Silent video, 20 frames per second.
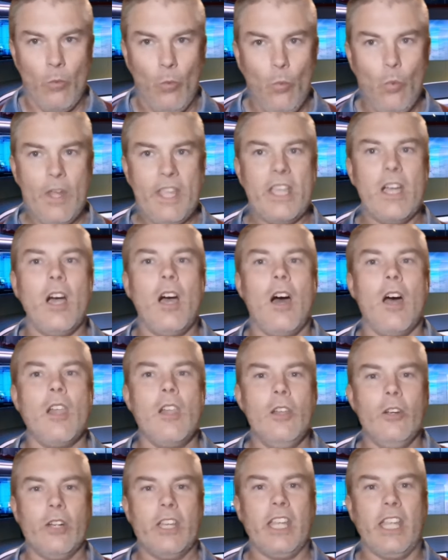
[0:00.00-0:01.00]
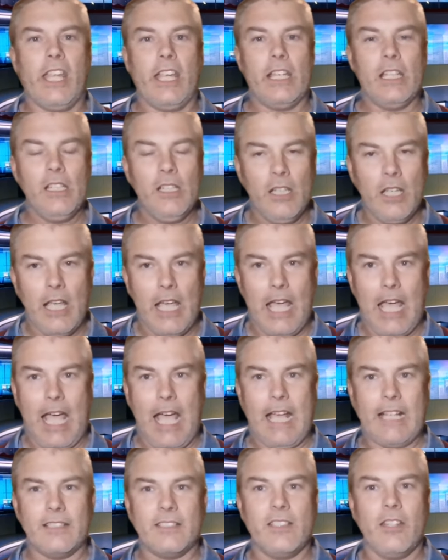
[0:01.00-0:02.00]
We are looking
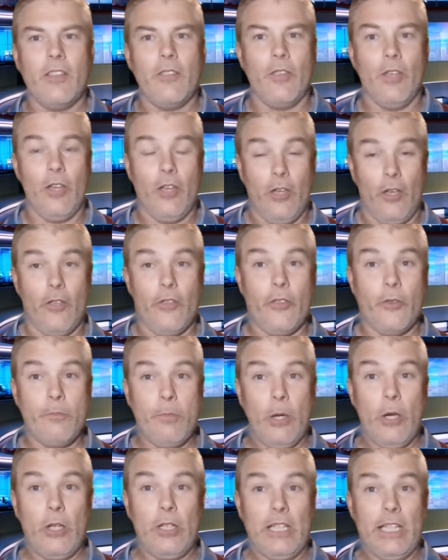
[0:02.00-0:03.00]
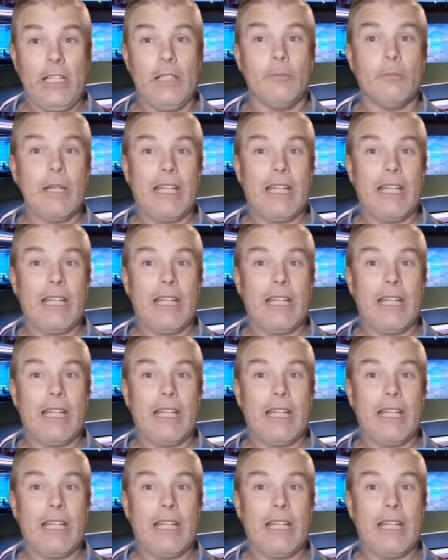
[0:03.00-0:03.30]
at the Hertha Berlin